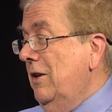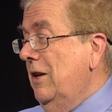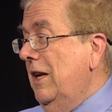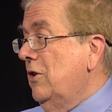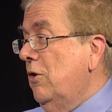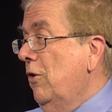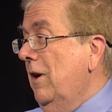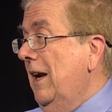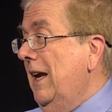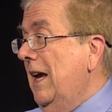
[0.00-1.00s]

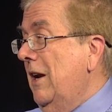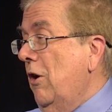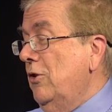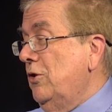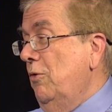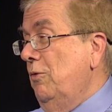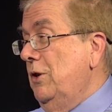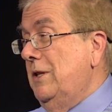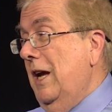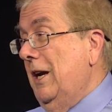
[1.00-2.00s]
internally and also
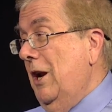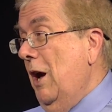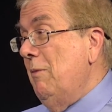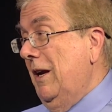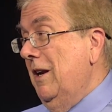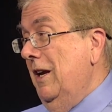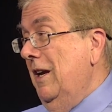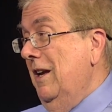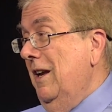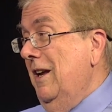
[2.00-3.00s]
just economically,
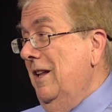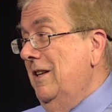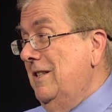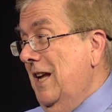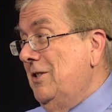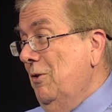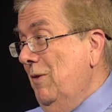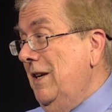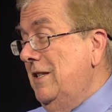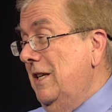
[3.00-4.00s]
it's not so
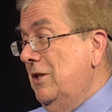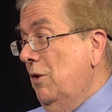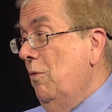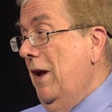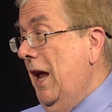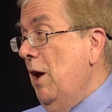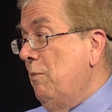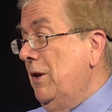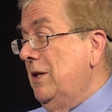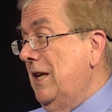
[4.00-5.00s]
easy. So what
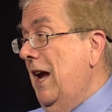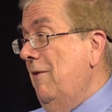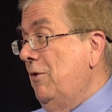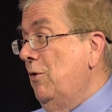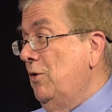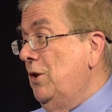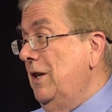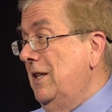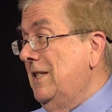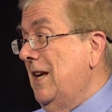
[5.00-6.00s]
happens after
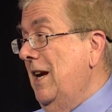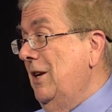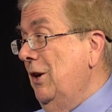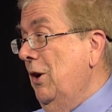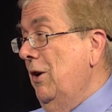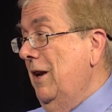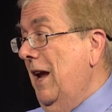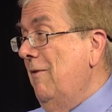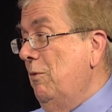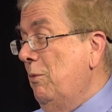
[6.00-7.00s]
she decided to
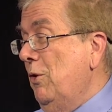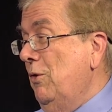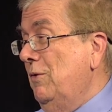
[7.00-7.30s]
have the birth?